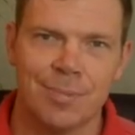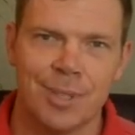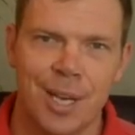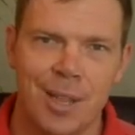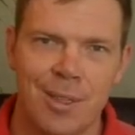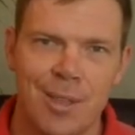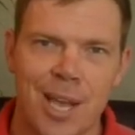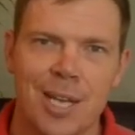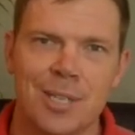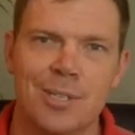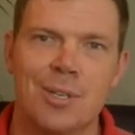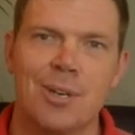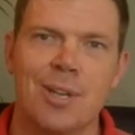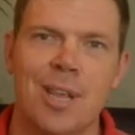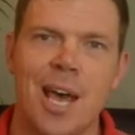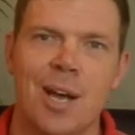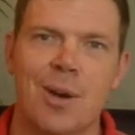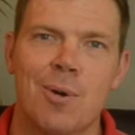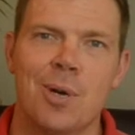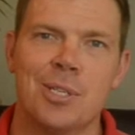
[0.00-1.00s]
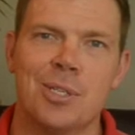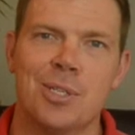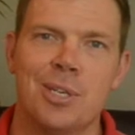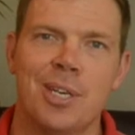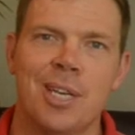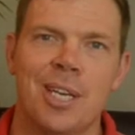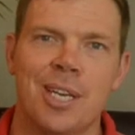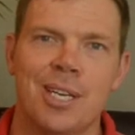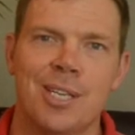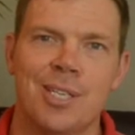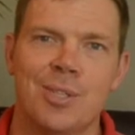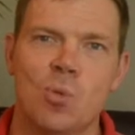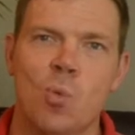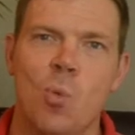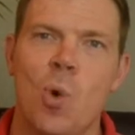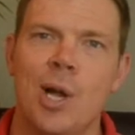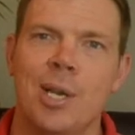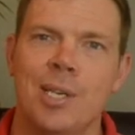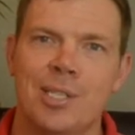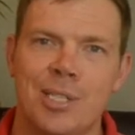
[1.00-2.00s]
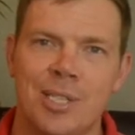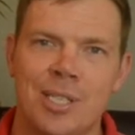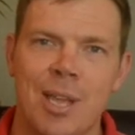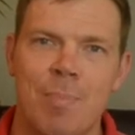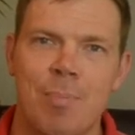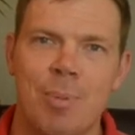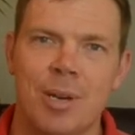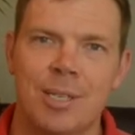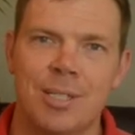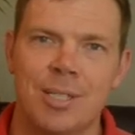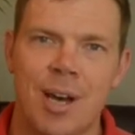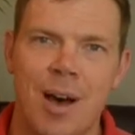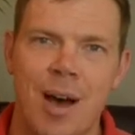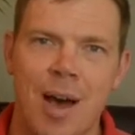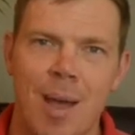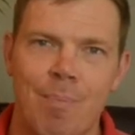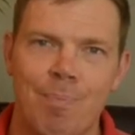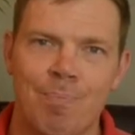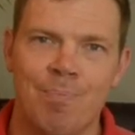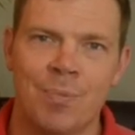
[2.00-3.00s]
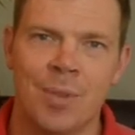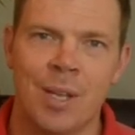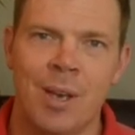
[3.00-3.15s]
And the answer to that question is one step at a time.